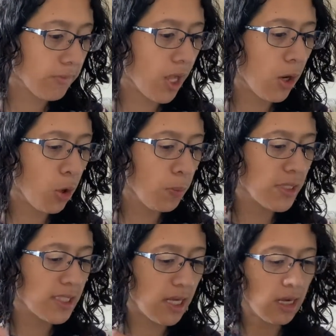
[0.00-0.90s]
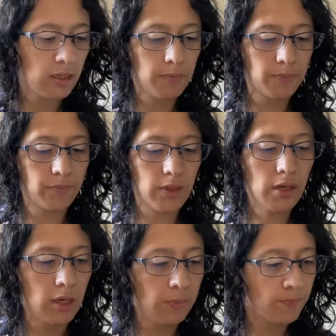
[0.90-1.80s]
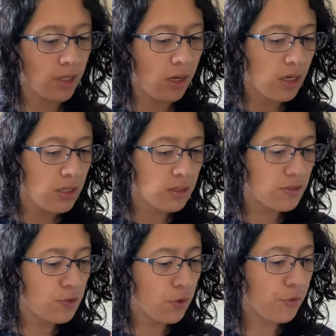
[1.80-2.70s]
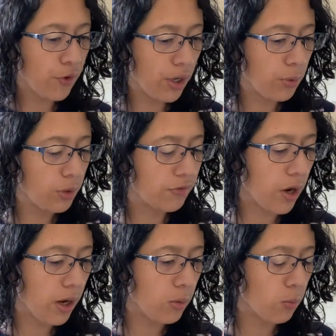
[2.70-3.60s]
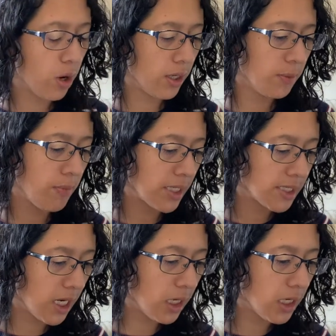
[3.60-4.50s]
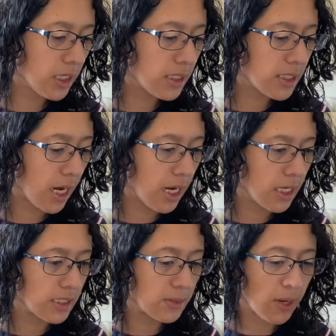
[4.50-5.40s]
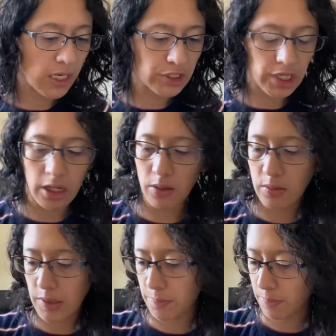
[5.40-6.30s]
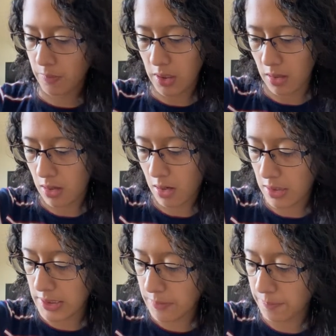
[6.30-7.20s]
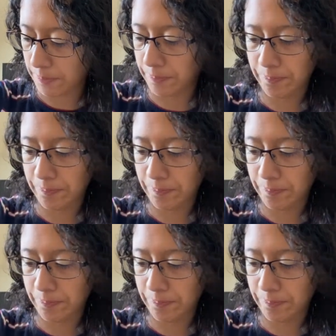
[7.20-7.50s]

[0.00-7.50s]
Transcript: I hope it's that. All right. So far we've gotten what? Mascaras and some eyeshadows. Awesome.